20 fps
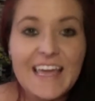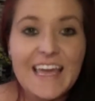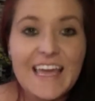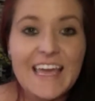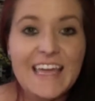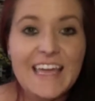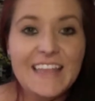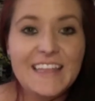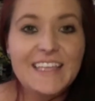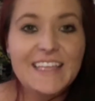
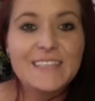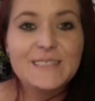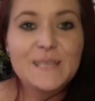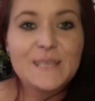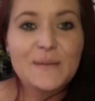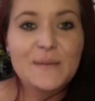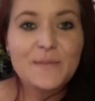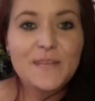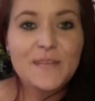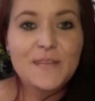And then
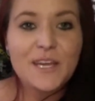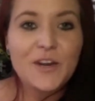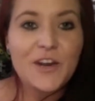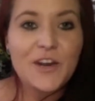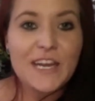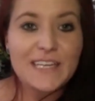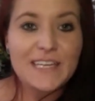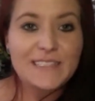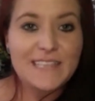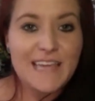something
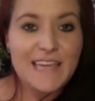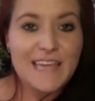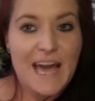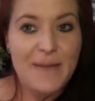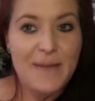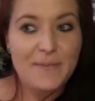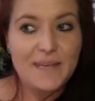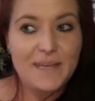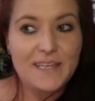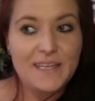crazy
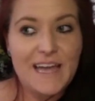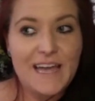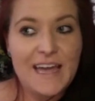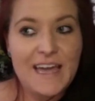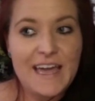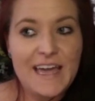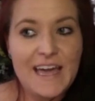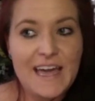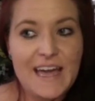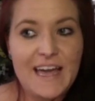happened. I
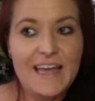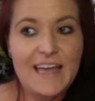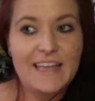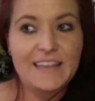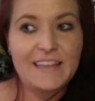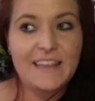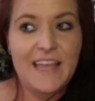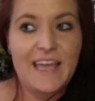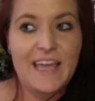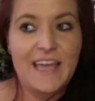had
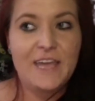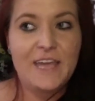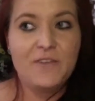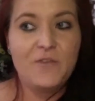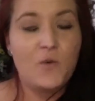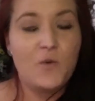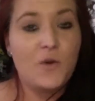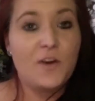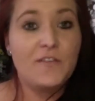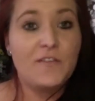like
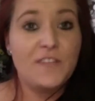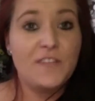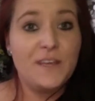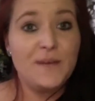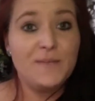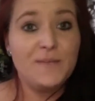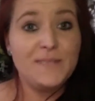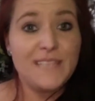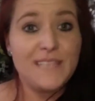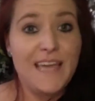4 of
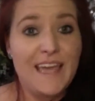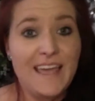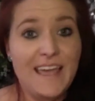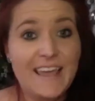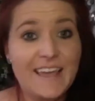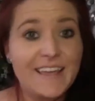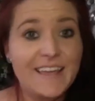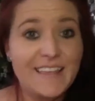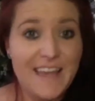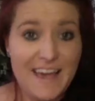them
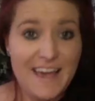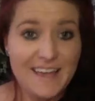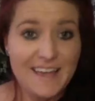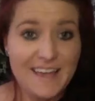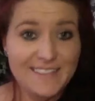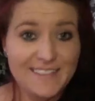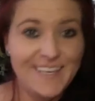say yes.